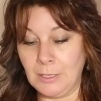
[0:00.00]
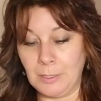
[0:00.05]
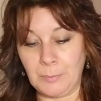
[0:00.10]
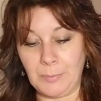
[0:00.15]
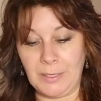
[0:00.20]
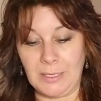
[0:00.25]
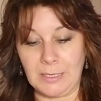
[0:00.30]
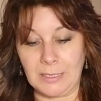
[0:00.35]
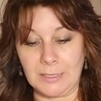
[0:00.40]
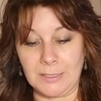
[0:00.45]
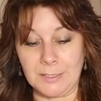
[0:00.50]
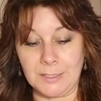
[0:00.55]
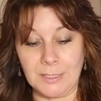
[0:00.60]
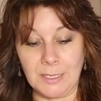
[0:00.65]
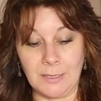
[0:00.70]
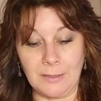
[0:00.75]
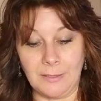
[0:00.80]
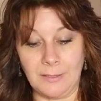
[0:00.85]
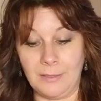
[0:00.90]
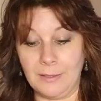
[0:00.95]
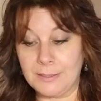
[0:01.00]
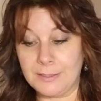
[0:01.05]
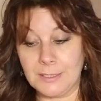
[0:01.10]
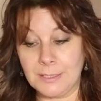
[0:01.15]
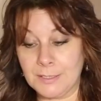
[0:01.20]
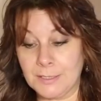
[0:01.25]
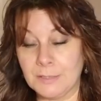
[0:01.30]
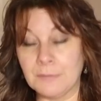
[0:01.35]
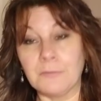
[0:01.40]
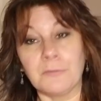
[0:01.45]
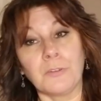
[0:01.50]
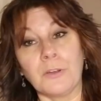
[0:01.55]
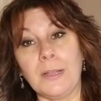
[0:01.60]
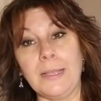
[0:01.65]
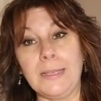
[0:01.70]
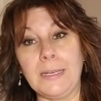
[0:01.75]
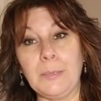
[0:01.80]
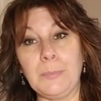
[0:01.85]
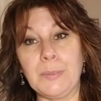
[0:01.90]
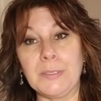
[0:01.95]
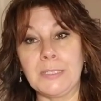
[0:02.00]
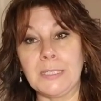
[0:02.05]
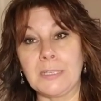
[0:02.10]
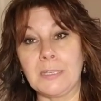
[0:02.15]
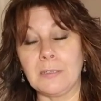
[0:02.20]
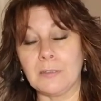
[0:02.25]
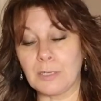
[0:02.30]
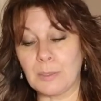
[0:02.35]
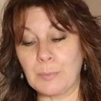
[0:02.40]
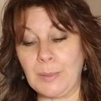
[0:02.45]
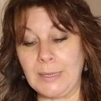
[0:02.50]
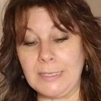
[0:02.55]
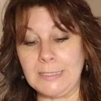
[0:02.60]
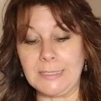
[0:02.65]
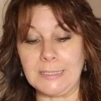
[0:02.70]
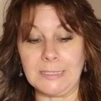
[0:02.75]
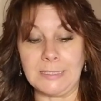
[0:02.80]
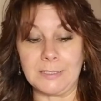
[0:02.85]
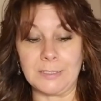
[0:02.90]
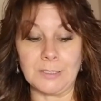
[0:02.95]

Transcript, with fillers: because this isn't for any particular Pisces.